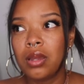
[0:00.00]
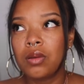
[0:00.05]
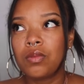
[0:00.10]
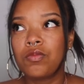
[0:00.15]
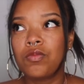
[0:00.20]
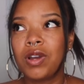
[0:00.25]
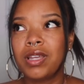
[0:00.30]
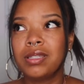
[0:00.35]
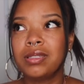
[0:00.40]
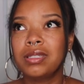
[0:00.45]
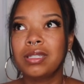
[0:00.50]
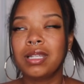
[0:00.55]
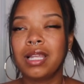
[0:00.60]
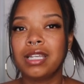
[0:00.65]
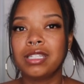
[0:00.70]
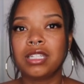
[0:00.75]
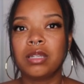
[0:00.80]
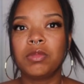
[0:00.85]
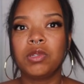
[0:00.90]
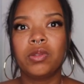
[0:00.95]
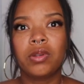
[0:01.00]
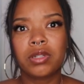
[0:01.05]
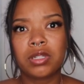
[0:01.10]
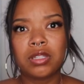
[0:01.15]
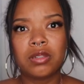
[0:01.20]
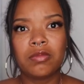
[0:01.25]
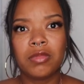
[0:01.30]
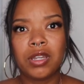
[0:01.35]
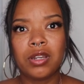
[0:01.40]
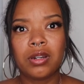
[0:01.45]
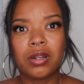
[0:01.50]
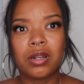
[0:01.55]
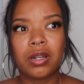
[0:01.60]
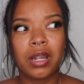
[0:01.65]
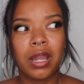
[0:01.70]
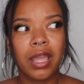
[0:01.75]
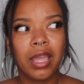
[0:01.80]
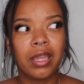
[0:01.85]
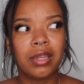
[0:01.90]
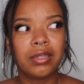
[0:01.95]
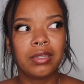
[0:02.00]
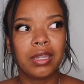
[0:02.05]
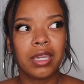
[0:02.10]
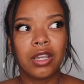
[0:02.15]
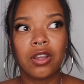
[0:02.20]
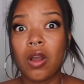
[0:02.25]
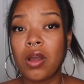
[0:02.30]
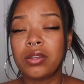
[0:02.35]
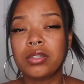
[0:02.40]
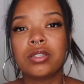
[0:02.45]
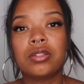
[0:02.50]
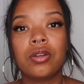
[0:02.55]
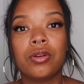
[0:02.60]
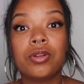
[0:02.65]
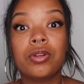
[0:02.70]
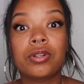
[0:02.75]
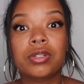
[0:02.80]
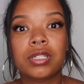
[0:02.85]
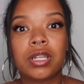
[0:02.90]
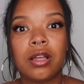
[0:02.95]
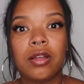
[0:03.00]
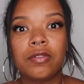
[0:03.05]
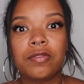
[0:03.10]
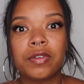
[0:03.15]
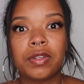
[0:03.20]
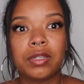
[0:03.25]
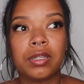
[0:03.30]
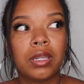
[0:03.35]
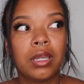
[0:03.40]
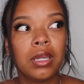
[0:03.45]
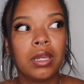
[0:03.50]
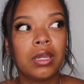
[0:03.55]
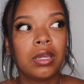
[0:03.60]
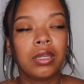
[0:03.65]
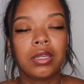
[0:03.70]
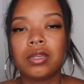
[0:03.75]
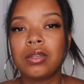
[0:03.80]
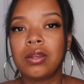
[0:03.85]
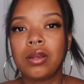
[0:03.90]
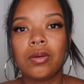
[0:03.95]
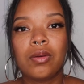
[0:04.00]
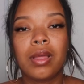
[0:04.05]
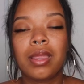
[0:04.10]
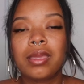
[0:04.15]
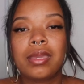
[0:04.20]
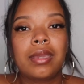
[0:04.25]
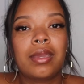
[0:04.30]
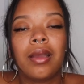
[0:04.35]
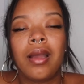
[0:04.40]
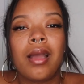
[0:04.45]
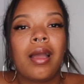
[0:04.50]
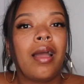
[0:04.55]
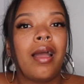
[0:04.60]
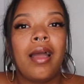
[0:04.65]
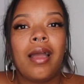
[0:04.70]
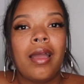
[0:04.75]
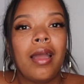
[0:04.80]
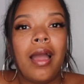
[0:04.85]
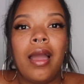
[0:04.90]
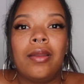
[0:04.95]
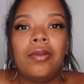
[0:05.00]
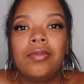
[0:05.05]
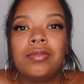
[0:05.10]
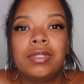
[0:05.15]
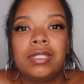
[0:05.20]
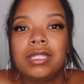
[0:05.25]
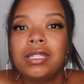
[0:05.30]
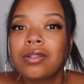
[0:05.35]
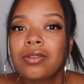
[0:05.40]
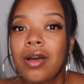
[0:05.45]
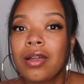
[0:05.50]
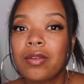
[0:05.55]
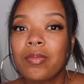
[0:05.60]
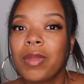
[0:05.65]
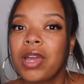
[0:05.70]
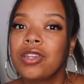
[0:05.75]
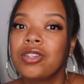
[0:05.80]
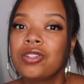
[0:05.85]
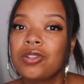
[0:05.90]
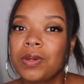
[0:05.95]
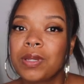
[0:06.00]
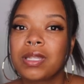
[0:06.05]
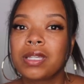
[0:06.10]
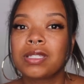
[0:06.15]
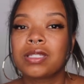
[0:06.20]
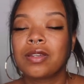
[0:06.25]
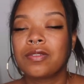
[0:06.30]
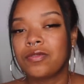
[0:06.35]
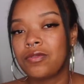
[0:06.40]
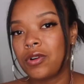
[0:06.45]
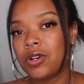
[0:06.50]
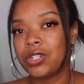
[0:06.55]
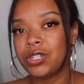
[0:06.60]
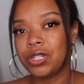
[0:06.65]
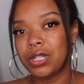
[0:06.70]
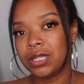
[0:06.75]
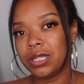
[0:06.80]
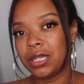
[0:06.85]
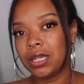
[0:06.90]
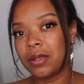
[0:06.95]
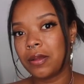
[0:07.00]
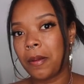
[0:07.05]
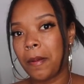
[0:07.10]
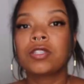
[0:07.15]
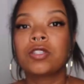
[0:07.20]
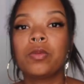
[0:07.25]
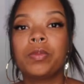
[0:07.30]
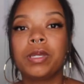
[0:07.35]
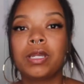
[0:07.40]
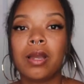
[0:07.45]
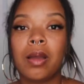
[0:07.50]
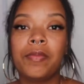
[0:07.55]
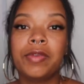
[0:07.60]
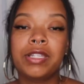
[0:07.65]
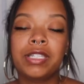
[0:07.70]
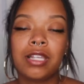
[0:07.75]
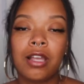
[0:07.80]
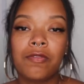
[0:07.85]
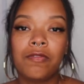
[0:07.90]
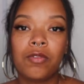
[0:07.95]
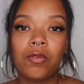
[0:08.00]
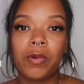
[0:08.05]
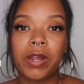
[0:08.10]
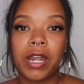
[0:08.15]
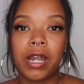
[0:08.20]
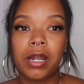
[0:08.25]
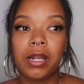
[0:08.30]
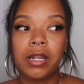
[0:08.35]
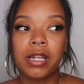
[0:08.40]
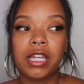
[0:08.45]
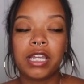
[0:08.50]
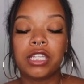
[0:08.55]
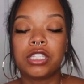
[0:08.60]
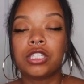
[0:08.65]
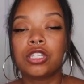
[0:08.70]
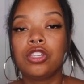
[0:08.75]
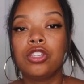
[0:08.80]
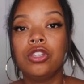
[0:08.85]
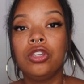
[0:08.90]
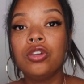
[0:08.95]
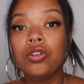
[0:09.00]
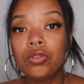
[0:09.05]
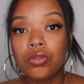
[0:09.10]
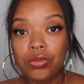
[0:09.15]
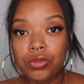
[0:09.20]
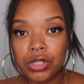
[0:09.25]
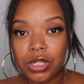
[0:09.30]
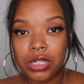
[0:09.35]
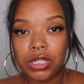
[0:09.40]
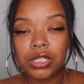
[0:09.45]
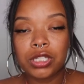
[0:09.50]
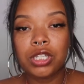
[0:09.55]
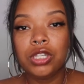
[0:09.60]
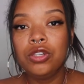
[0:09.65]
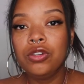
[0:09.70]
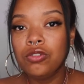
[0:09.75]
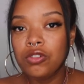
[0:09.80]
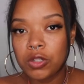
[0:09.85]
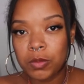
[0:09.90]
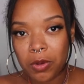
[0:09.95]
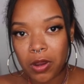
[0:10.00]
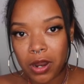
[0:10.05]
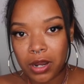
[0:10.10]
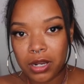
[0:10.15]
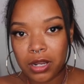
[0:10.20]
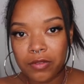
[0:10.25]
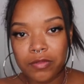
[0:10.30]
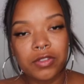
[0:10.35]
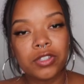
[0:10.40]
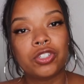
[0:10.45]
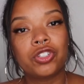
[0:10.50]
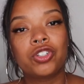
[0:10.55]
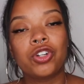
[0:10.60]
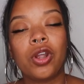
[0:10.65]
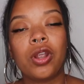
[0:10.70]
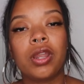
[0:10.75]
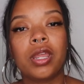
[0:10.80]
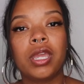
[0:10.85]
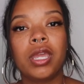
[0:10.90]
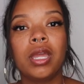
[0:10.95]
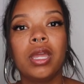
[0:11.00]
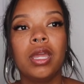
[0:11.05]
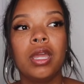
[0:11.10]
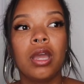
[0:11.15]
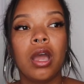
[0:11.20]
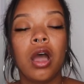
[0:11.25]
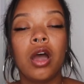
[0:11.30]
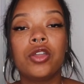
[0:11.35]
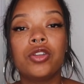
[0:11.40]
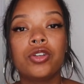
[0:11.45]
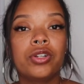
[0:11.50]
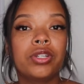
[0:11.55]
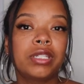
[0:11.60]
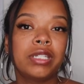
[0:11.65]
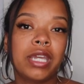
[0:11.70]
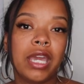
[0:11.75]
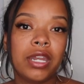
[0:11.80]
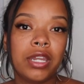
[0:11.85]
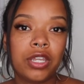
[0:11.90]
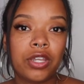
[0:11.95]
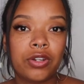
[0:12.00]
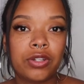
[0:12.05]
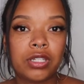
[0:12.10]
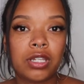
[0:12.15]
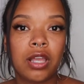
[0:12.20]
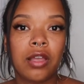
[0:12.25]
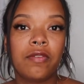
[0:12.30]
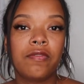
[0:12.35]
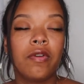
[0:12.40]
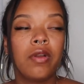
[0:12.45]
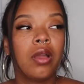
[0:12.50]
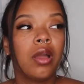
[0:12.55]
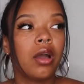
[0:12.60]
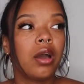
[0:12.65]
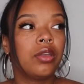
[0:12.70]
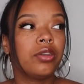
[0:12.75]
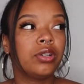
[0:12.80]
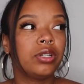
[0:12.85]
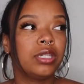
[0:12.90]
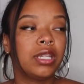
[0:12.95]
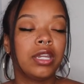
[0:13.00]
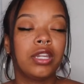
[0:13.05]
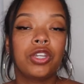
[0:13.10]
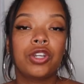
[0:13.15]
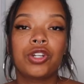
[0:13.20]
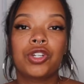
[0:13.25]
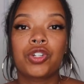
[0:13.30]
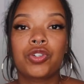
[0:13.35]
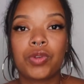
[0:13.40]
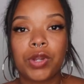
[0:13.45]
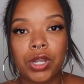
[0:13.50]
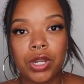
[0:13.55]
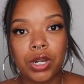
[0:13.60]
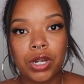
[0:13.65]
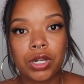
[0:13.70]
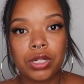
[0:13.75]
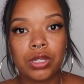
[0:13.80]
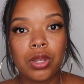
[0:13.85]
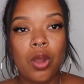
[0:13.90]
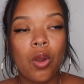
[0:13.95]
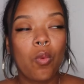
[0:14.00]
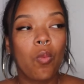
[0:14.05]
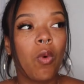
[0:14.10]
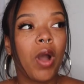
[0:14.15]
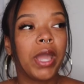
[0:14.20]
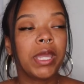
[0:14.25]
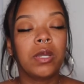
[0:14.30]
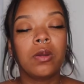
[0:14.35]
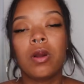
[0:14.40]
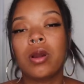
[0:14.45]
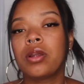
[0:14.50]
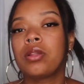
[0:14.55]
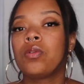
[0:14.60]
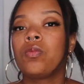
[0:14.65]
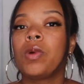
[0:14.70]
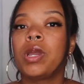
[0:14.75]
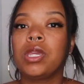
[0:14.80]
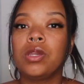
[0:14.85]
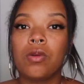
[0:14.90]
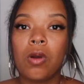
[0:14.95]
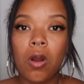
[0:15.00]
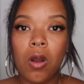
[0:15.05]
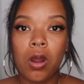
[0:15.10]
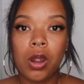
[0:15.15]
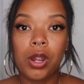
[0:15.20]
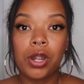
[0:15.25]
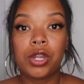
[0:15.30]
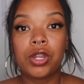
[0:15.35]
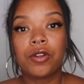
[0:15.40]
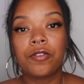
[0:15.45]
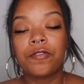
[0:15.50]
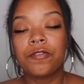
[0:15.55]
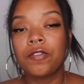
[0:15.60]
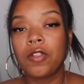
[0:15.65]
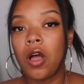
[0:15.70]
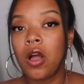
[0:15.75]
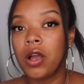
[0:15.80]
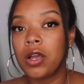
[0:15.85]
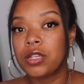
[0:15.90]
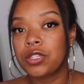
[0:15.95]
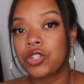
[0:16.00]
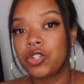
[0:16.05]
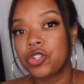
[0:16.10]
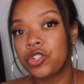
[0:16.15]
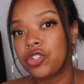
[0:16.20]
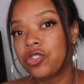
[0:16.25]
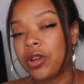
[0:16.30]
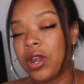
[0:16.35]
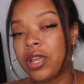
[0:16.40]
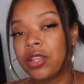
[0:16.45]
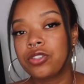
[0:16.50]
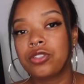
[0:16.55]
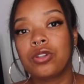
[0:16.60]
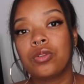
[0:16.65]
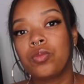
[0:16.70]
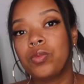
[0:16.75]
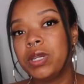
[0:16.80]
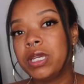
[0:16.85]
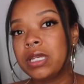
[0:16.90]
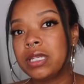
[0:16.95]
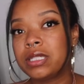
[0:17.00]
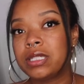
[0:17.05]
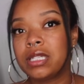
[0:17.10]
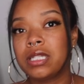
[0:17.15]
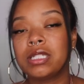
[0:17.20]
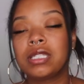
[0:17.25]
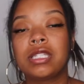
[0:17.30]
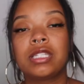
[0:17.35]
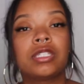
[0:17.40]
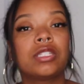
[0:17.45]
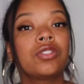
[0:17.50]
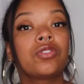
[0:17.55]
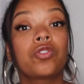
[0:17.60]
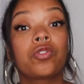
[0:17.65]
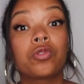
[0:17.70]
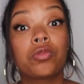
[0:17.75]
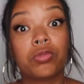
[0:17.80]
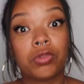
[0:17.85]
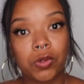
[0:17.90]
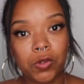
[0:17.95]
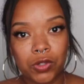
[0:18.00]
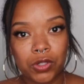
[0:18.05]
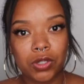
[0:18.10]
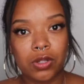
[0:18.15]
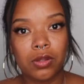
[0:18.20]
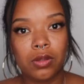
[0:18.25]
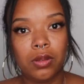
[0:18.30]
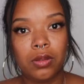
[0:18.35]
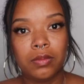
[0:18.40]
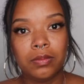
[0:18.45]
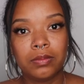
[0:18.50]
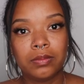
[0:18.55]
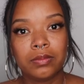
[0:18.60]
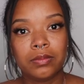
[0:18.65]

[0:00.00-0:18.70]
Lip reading: When's the last time you looked in the mirror and like got to know yourself? And you know, like, I don't see a lot of men doing this, unfortunately. So becoming self-aware is huge. It is a huge part of this journey. Understanding yourself, understanding your triggers, why you are the way you are, your flaws, your strengths, your weaknesses, this is crucial.